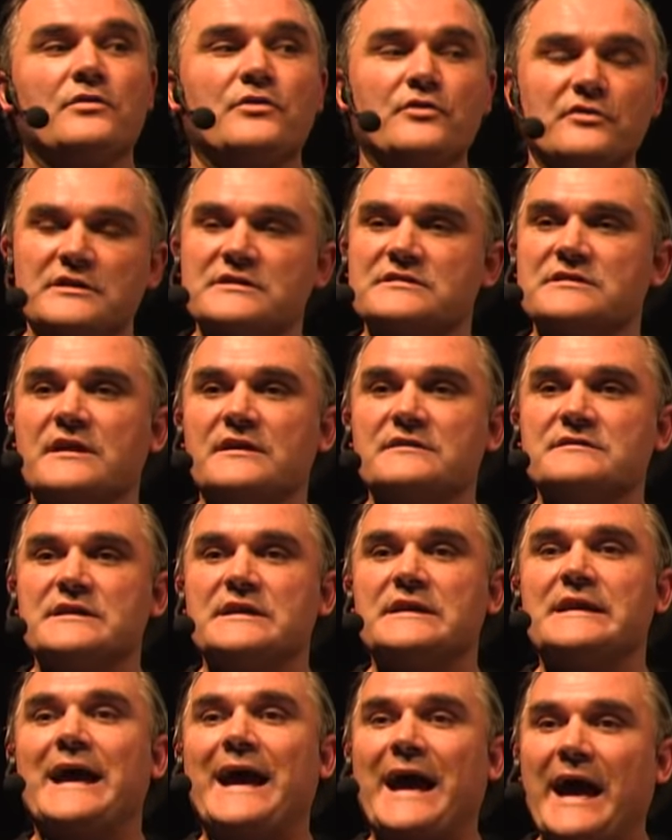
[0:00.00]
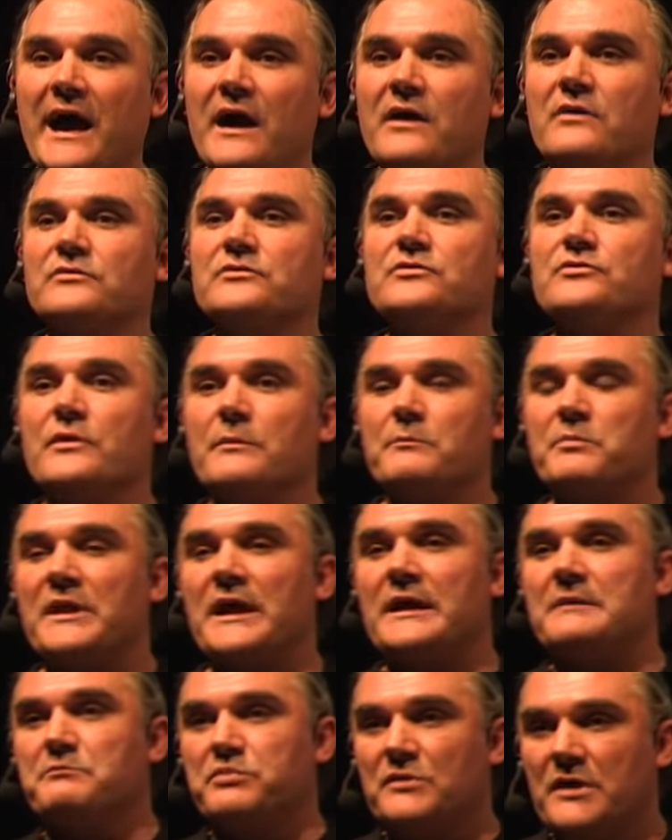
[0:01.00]
discussing how do you
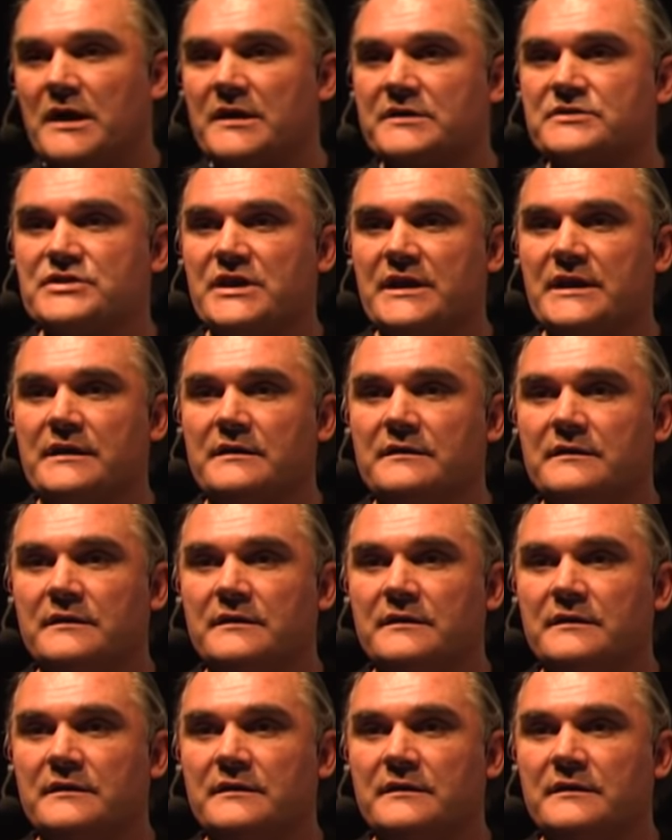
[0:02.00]
apply blockchain